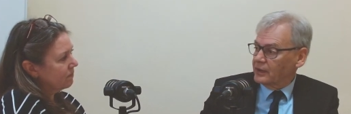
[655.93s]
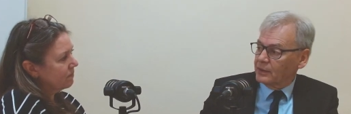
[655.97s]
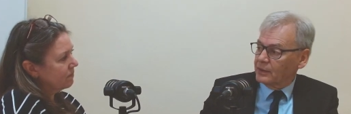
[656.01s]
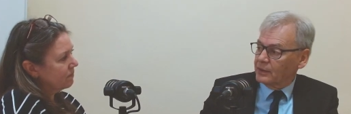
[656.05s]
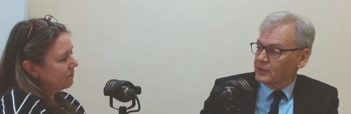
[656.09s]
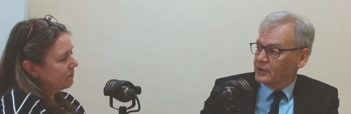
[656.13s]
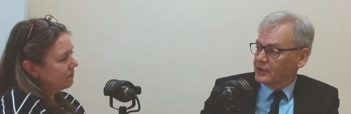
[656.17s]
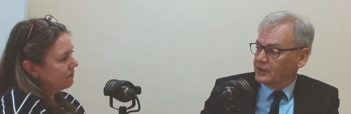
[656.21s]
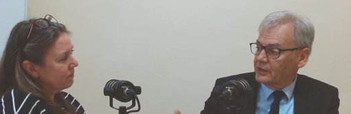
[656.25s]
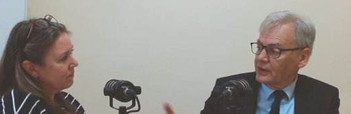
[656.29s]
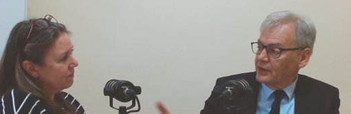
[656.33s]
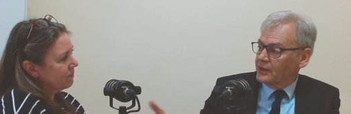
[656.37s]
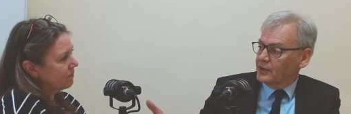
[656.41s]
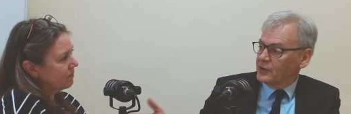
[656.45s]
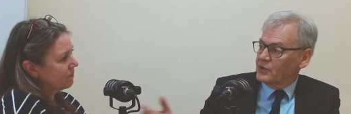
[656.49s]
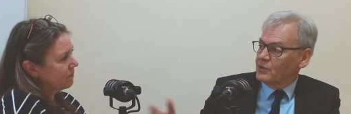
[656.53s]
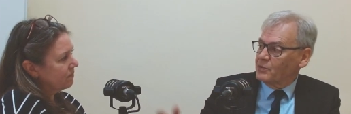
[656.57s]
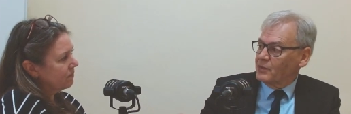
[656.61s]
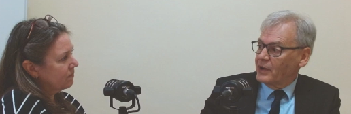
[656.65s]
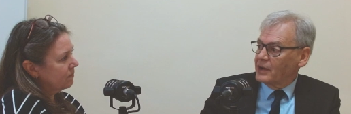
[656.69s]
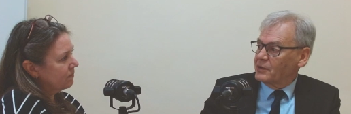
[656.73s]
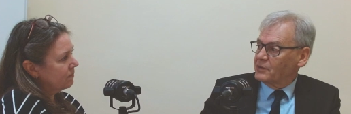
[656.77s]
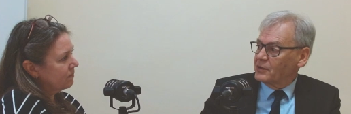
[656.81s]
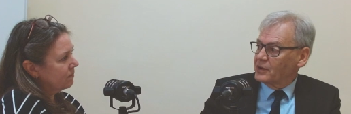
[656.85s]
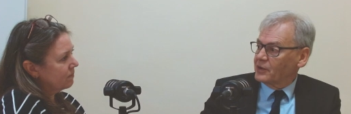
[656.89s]
Speaker 1: I mean, you
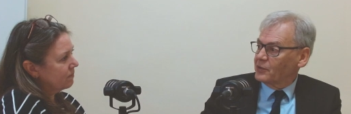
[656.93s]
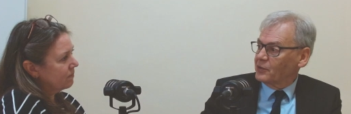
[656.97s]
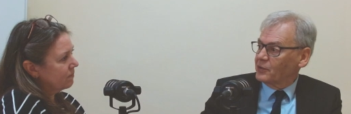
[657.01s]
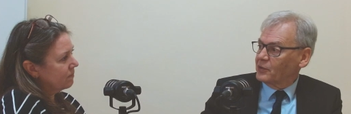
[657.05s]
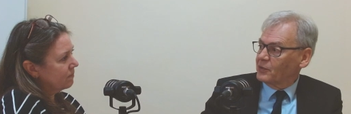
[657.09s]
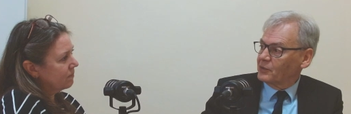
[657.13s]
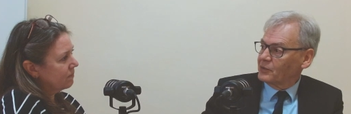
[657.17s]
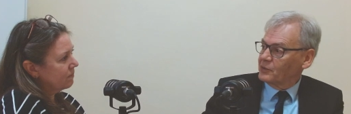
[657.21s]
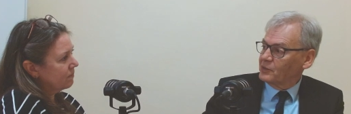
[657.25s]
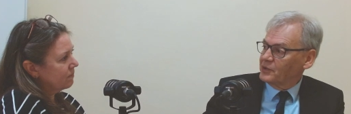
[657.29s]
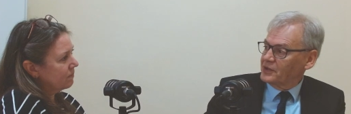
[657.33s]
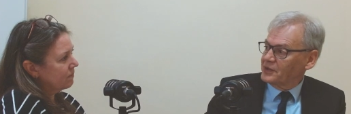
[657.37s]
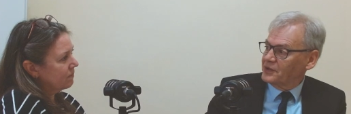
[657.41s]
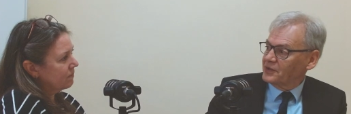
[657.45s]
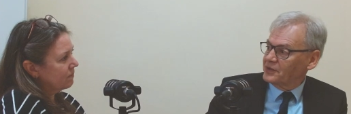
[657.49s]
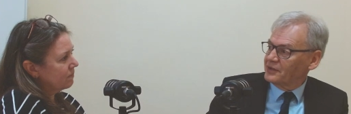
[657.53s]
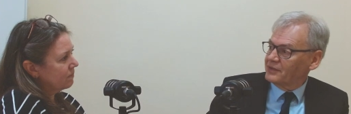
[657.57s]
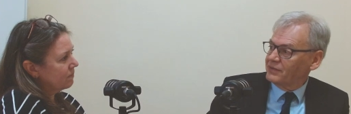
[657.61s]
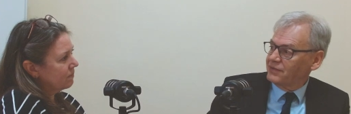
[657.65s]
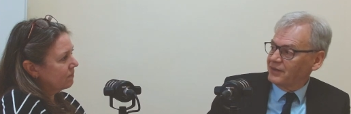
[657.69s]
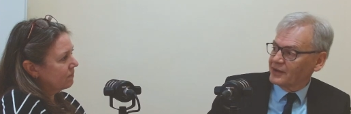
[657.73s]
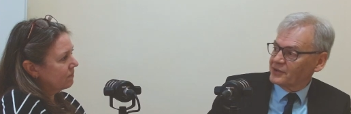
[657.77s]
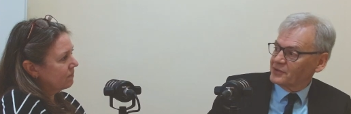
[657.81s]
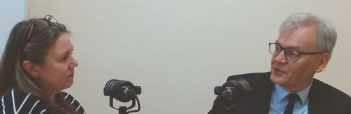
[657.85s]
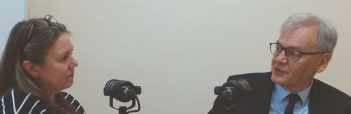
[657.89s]
may recall when we did the
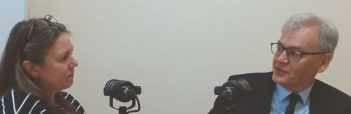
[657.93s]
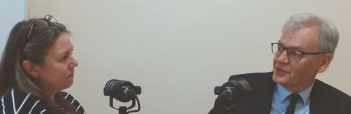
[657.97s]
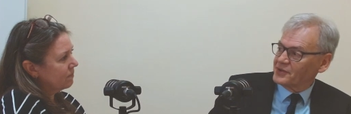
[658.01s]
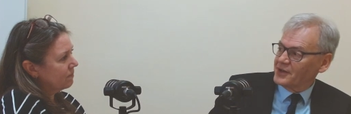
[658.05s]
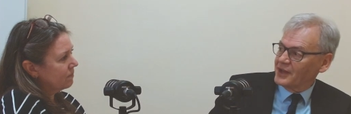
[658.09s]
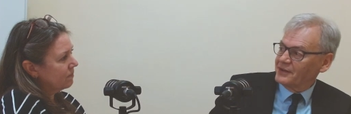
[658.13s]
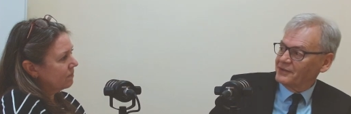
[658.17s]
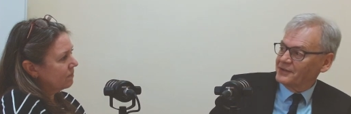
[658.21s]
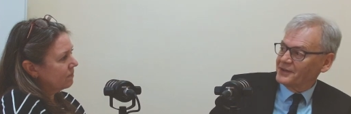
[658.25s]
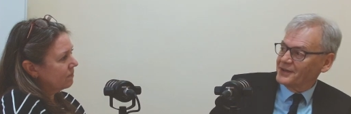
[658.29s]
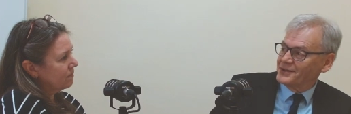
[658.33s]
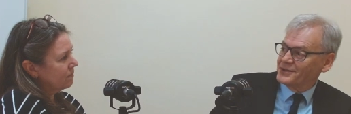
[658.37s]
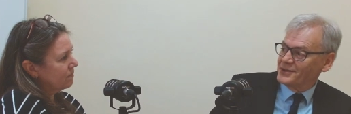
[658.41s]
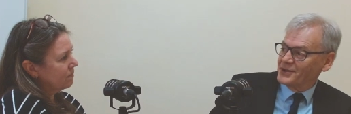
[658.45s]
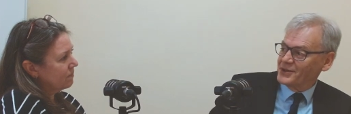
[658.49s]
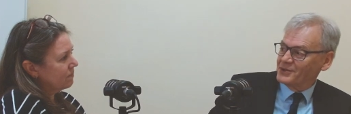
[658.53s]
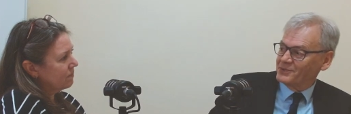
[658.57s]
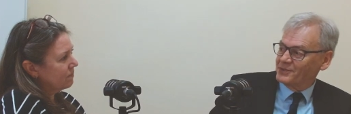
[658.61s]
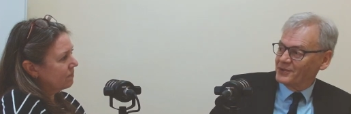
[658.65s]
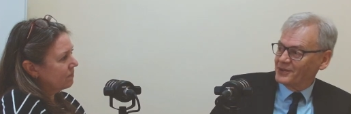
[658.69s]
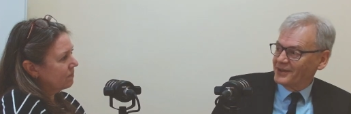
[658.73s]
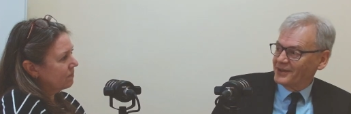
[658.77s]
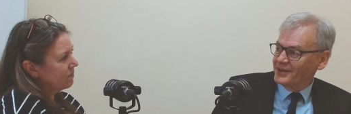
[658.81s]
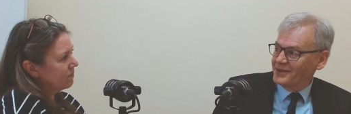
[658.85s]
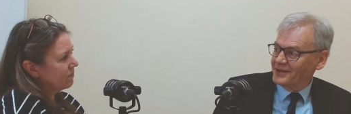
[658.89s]
functional safety
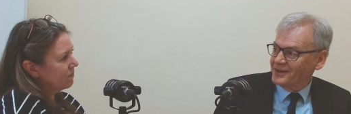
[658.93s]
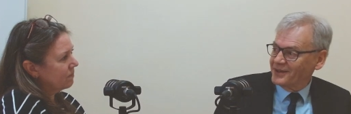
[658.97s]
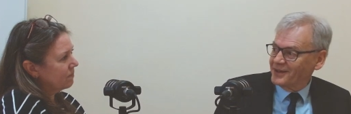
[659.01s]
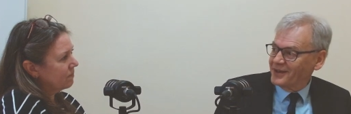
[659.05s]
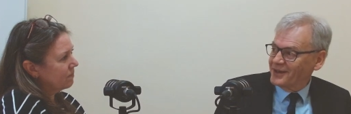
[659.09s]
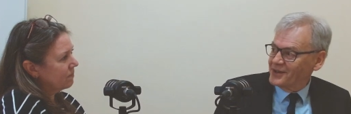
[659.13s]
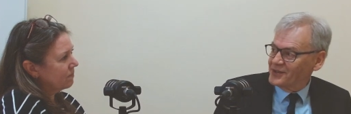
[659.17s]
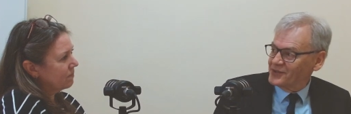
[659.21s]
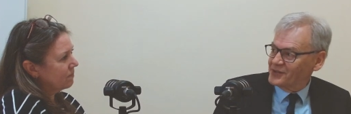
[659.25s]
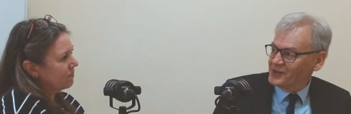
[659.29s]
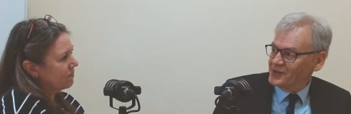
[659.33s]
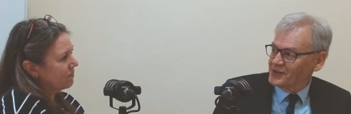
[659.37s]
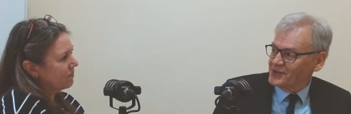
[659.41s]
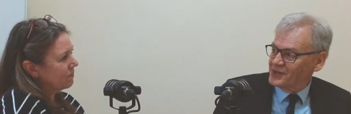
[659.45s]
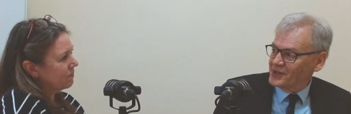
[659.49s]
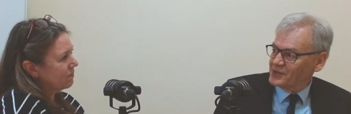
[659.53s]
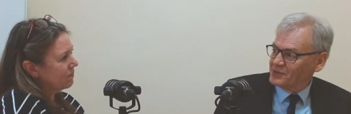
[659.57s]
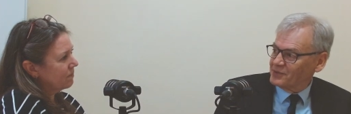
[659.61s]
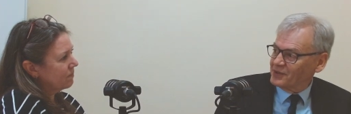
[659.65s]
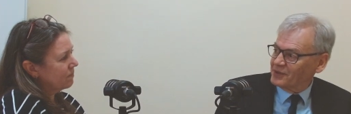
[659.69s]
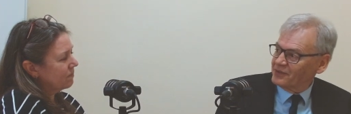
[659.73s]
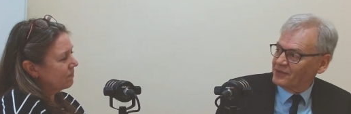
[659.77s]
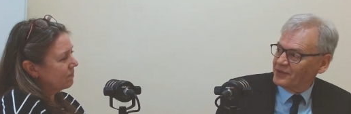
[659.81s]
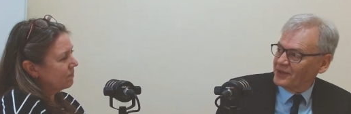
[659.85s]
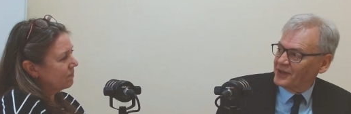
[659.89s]
assessment under IEC
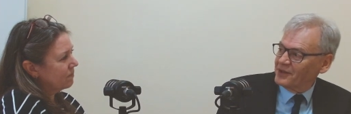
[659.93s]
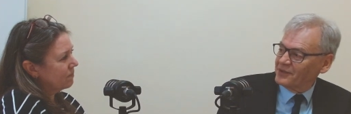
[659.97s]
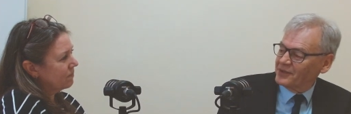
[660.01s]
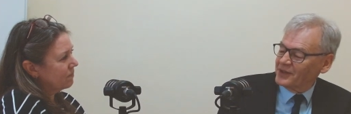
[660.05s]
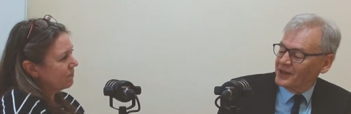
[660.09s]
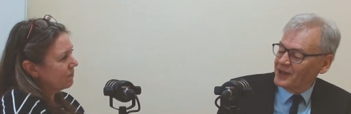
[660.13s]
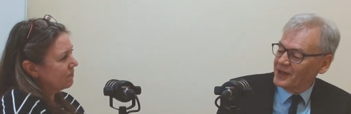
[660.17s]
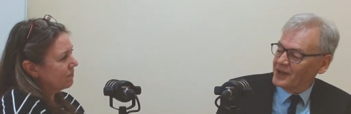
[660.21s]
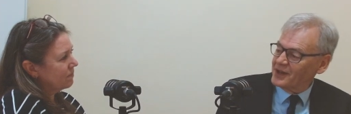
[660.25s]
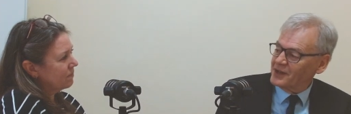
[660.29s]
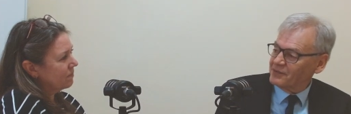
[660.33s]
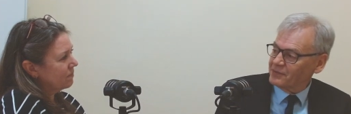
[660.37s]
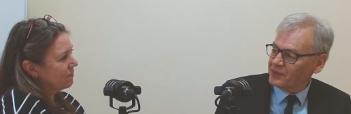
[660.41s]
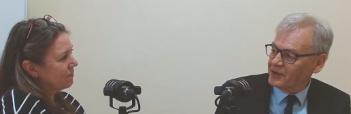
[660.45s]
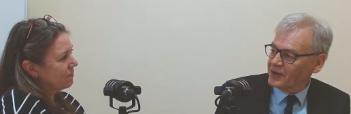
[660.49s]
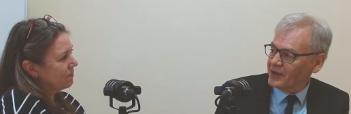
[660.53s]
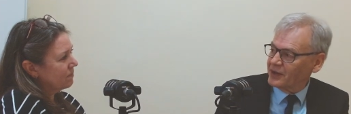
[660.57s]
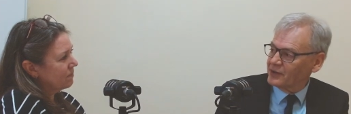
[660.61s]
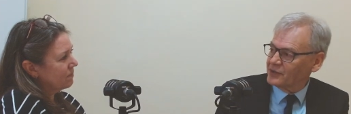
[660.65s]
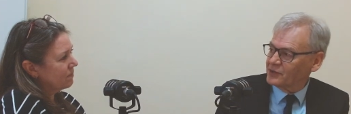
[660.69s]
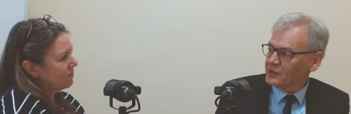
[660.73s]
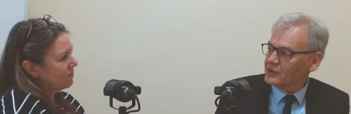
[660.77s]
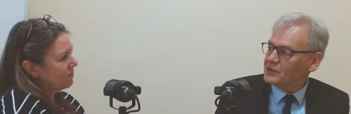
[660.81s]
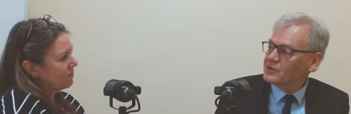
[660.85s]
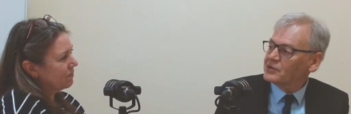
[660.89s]
61508 for how
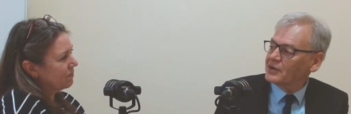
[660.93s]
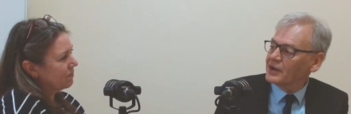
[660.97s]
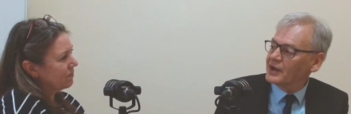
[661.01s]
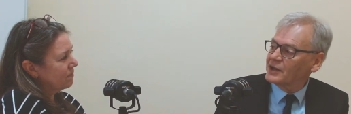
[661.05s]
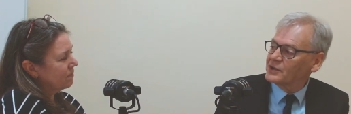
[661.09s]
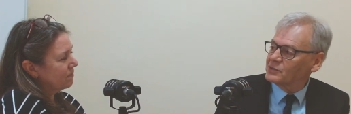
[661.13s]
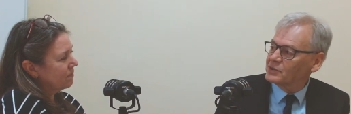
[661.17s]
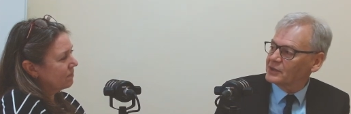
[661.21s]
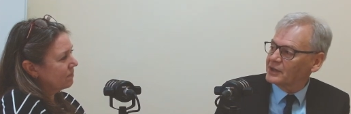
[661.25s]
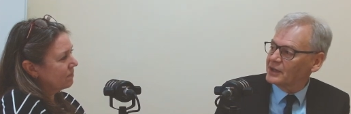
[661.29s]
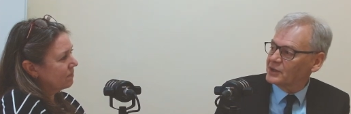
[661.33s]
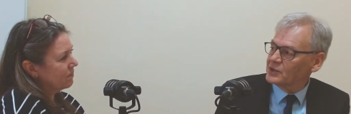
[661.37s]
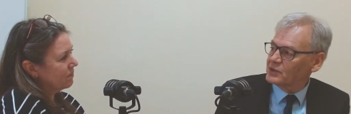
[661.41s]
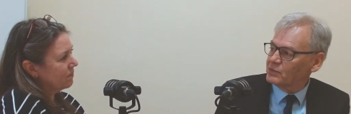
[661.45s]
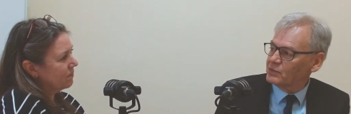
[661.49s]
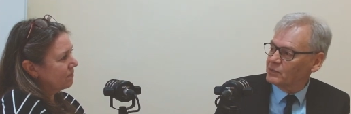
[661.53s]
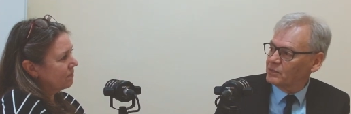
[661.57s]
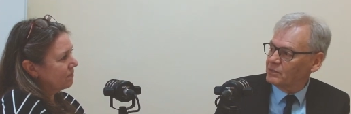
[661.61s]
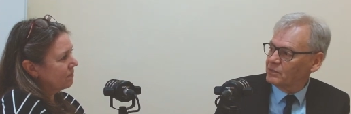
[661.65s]
two trains would get